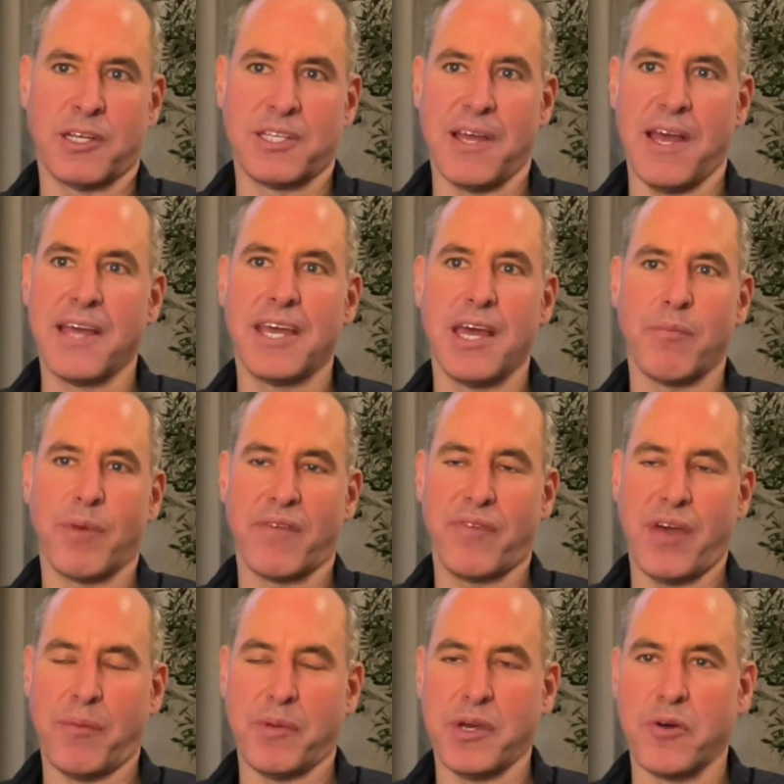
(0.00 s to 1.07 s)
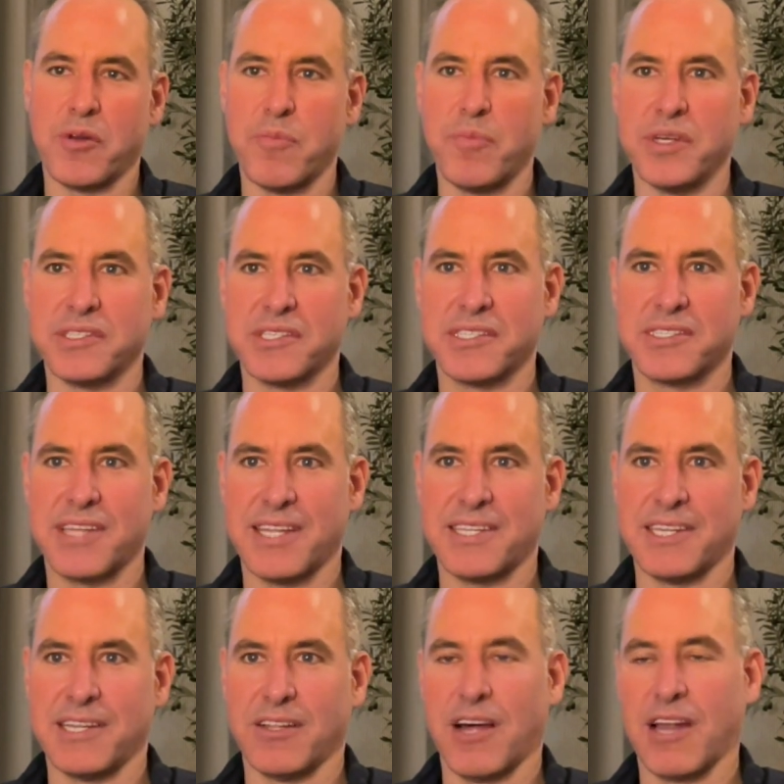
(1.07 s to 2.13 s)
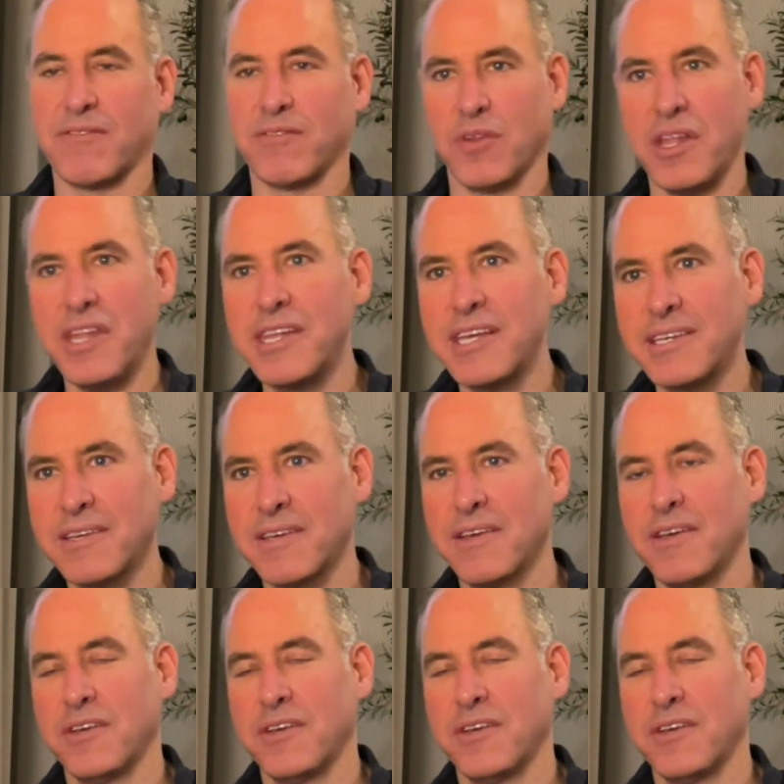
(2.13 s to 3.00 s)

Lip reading: again, my family owned a business that did a lot of lending.